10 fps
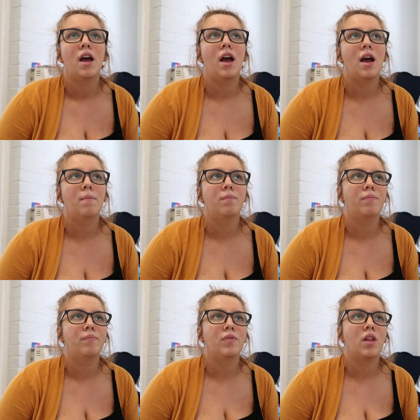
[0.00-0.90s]

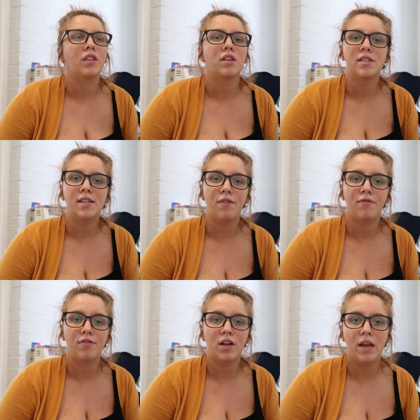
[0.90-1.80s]
um, like the Cif
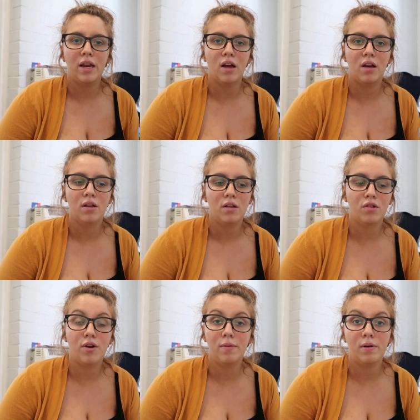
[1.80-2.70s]
cleaner
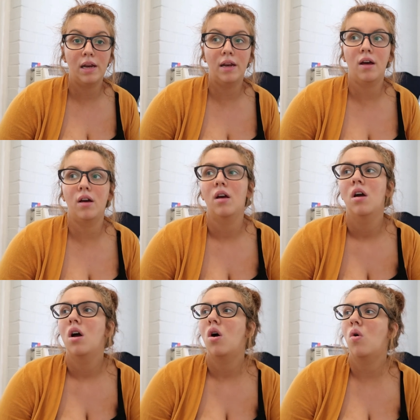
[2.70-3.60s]
cream cleaner
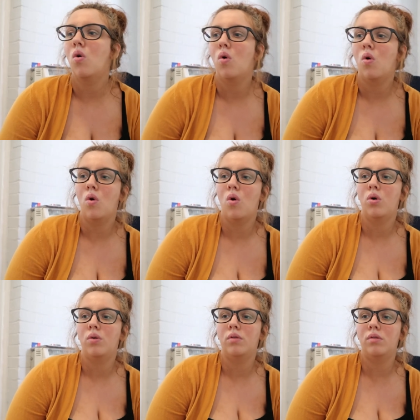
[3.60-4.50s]
or